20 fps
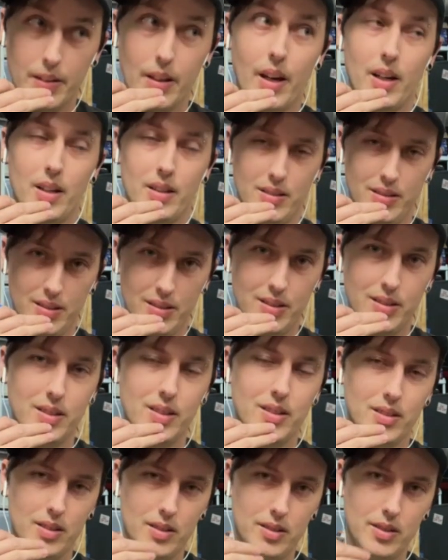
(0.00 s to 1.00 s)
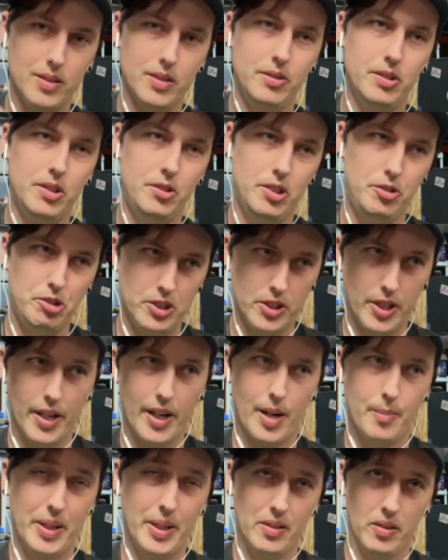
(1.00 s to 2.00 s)
Yeah, yeah.
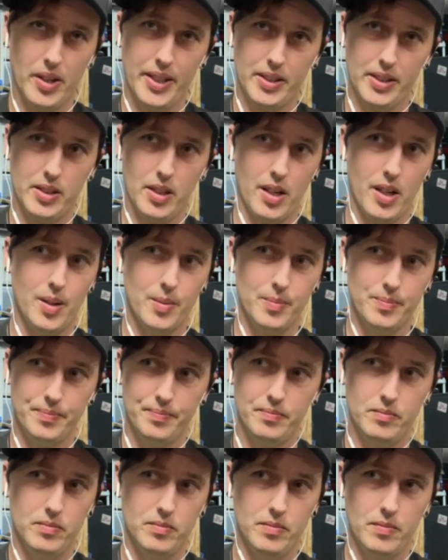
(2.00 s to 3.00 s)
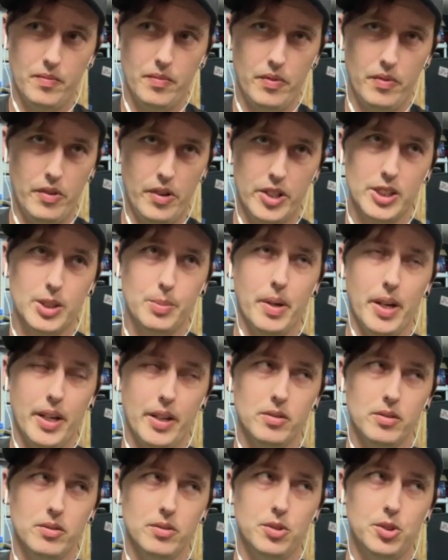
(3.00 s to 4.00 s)
I mean, like, um, there's
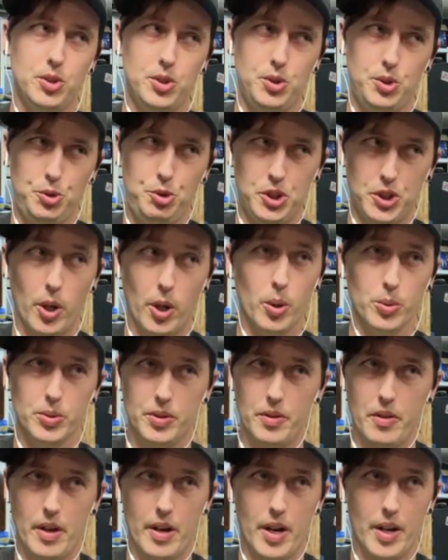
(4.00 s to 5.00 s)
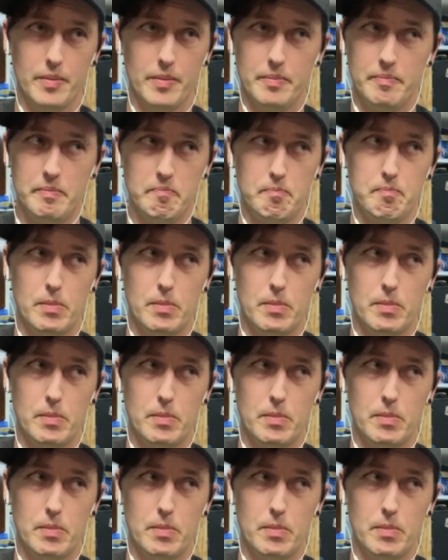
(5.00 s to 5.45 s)
been shows that I've